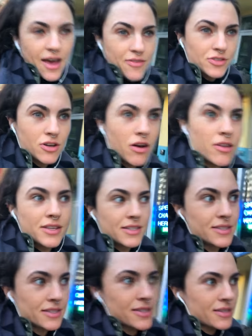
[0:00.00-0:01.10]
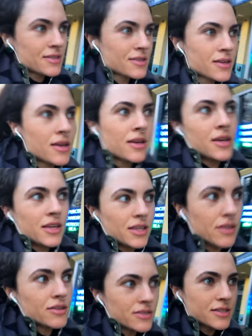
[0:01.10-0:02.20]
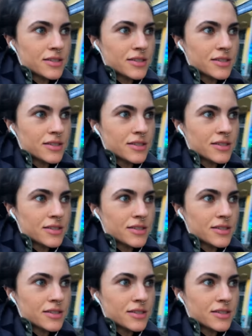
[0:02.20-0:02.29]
after all these years